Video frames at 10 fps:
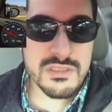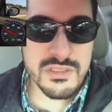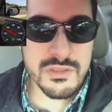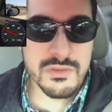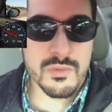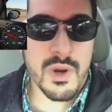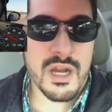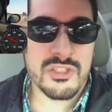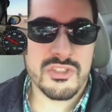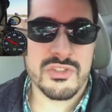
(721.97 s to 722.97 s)
do you
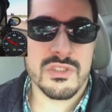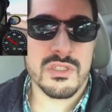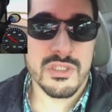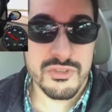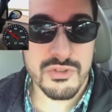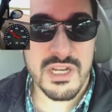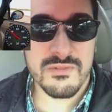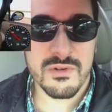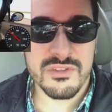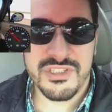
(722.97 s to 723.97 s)
watch good
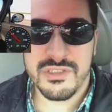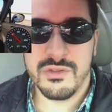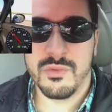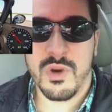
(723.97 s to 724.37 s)
drivers, you